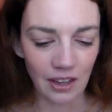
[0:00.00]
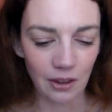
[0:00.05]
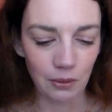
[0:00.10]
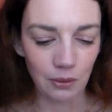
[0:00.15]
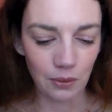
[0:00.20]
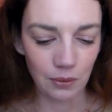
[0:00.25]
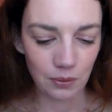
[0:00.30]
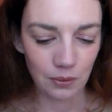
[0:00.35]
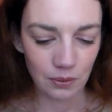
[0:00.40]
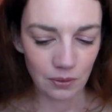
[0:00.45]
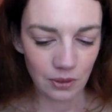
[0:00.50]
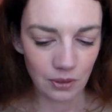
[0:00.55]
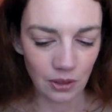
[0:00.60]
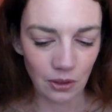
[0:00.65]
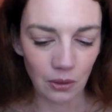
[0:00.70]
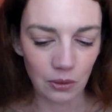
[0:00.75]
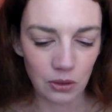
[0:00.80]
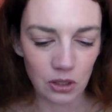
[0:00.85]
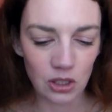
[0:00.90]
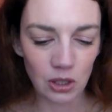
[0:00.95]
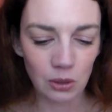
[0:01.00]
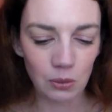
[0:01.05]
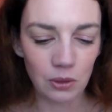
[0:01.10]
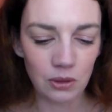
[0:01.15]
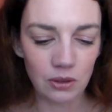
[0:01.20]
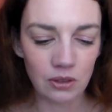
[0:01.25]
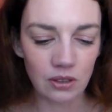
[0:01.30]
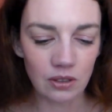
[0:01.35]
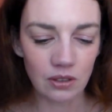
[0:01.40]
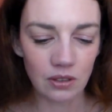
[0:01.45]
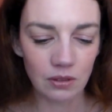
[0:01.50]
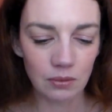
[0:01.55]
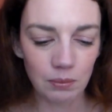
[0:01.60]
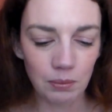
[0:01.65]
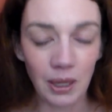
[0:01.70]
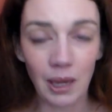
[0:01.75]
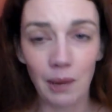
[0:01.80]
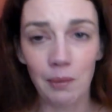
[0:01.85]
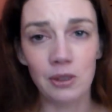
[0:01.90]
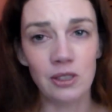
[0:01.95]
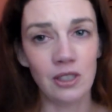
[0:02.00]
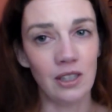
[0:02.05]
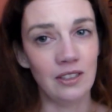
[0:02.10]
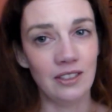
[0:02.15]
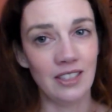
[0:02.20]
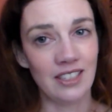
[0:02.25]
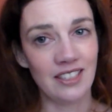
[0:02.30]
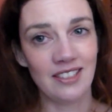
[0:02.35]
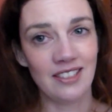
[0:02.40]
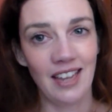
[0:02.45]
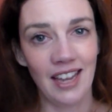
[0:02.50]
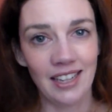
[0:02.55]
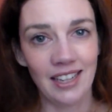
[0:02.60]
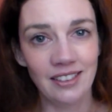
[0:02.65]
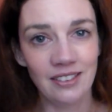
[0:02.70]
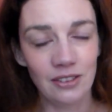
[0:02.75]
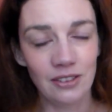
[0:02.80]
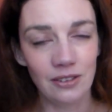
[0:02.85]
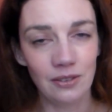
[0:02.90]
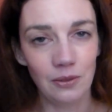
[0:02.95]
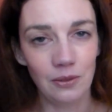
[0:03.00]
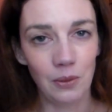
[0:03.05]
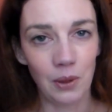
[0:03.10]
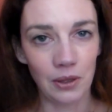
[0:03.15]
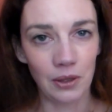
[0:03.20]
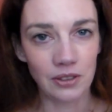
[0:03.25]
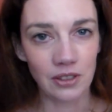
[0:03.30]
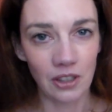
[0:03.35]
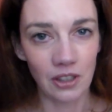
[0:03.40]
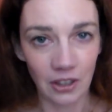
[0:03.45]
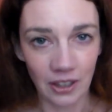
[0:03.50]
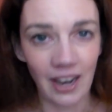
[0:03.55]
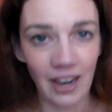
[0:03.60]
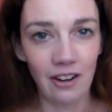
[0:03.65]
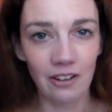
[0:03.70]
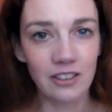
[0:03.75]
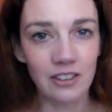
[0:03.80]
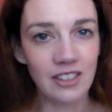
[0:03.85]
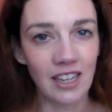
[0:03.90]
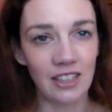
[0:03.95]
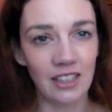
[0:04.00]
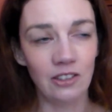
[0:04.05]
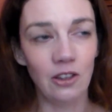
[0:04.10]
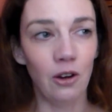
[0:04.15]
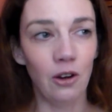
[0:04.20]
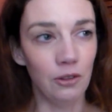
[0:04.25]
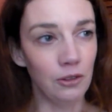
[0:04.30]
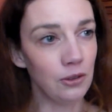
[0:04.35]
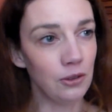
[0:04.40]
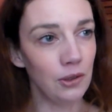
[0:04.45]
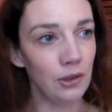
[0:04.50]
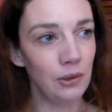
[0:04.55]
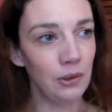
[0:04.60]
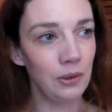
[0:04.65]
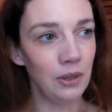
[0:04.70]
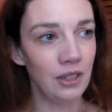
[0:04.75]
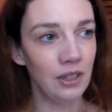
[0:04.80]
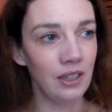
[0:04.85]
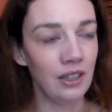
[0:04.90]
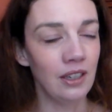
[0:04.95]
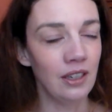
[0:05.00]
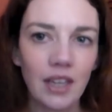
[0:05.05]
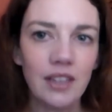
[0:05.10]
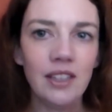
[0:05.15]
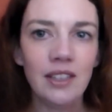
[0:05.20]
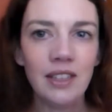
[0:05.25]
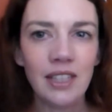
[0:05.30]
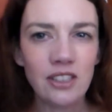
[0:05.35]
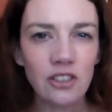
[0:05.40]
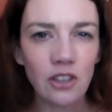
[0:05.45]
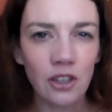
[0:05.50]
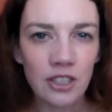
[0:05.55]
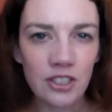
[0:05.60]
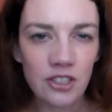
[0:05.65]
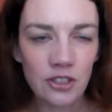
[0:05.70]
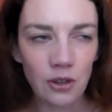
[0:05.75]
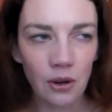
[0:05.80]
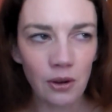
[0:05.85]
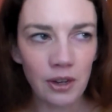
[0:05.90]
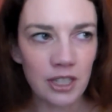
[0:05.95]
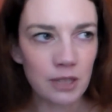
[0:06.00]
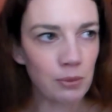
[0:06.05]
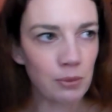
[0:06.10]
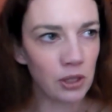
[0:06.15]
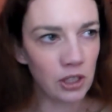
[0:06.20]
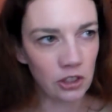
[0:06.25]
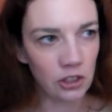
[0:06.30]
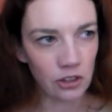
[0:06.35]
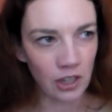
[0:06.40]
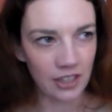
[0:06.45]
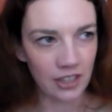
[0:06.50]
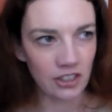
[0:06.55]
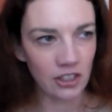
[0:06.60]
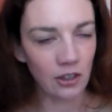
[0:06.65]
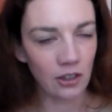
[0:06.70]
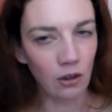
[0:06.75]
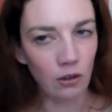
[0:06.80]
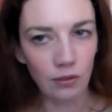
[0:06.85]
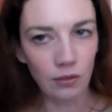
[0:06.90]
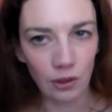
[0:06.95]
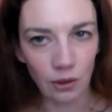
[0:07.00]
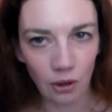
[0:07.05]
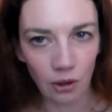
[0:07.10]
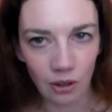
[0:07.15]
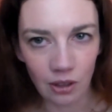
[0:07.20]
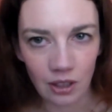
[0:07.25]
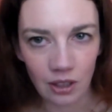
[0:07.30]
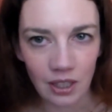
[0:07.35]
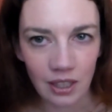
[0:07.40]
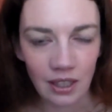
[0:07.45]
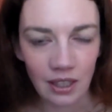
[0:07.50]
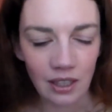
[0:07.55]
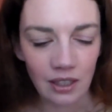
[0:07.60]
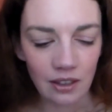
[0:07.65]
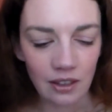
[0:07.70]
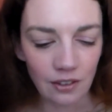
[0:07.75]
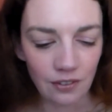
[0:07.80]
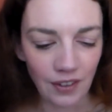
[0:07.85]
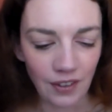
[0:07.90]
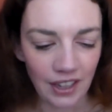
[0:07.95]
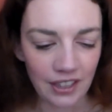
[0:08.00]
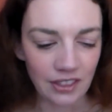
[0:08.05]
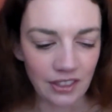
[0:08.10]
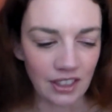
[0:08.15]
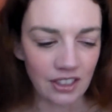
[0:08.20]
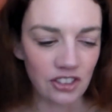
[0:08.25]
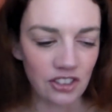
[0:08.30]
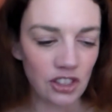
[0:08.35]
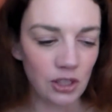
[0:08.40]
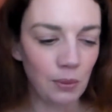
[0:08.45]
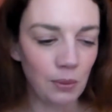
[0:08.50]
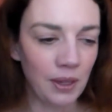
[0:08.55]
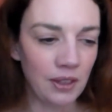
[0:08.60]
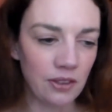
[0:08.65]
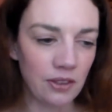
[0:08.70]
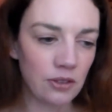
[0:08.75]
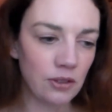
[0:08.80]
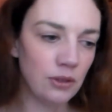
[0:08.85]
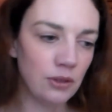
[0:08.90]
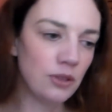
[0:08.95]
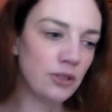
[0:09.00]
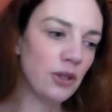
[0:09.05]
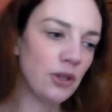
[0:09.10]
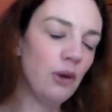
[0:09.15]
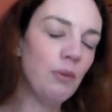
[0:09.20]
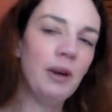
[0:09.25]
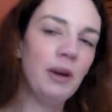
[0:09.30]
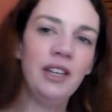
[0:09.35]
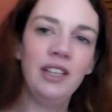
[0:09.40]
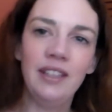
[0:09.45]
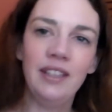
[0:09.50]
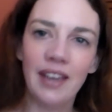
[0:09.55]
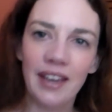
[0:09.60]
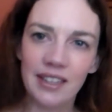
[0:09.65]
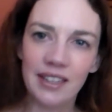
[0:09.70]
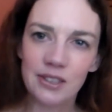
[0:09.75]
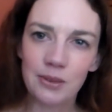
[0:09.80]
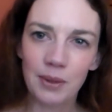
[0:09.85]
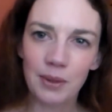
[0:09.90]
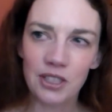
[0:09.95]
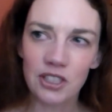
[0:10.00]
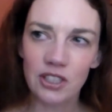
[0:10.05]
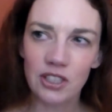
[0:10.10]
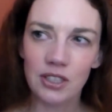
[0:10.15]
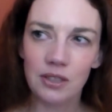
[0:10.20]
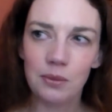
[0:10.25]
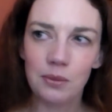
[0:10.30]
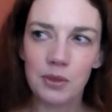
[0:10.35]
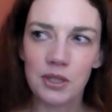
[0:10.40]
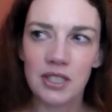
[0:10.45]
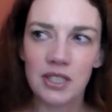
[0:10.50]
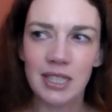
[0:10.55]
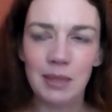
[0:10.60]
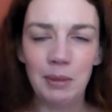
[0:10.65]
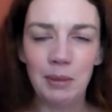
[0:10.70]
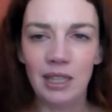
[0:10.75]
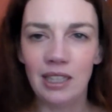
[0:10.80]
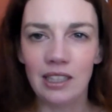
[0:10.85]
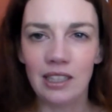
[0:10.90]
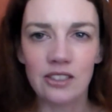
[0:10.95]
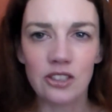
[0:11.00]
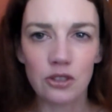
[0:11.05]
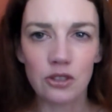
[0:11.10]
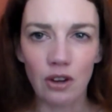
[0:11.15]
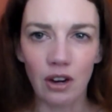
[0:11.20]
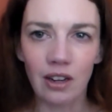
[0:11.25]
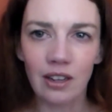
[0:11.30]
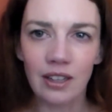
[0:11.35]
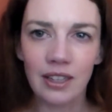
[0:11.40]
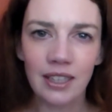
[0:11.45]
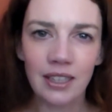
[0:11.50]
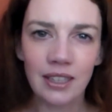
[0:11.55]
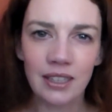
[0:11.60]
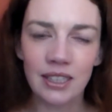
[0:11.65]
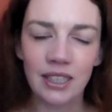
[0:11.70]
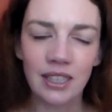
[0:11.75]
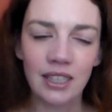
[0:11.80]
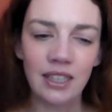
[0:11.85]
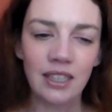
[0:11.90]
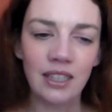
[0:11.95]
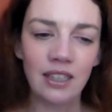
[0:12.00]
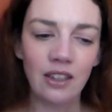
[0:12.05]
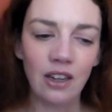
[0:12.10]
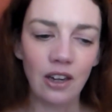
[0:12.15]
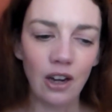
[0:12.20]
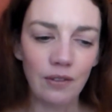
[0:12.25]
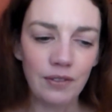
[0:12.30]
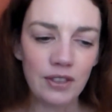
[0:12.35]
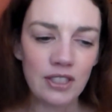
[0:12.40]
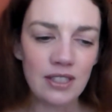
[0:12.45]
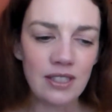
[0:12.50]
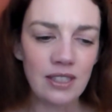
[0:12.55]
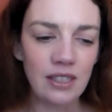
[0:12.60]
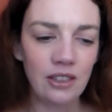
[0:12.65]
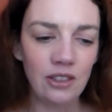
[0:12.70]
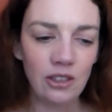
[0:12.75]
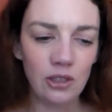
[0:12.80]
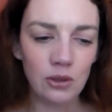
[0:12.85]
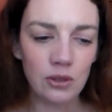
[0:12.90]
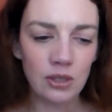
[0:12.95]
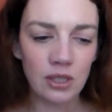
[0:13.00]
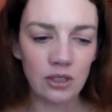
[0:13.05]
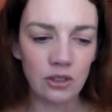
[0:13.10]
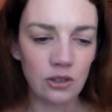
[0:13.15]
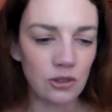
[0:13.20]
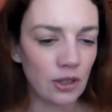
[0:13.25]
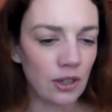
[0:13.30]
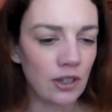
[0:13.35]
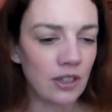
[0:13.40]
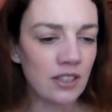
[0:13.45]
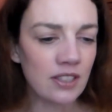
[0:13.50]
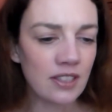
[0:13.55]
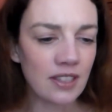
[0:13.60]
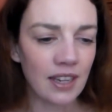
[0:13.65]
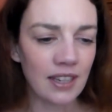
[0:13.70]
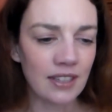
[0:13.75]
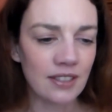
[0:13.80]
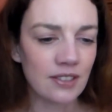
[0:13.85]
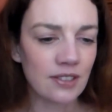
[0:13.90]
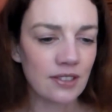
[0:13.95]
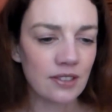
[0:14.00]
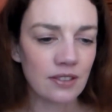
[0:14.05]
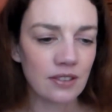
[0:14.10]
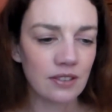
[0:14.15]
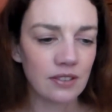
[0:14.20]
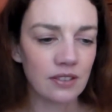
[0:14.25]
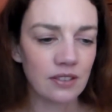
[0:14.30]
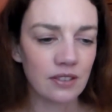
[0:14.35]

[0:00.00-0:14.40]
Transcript: that, she would be able to understand what her character had gone through. I think that Donna's story is pretty tragic overall. The fact that she went through so many years where she was seemingly struggling and obviously using drugs as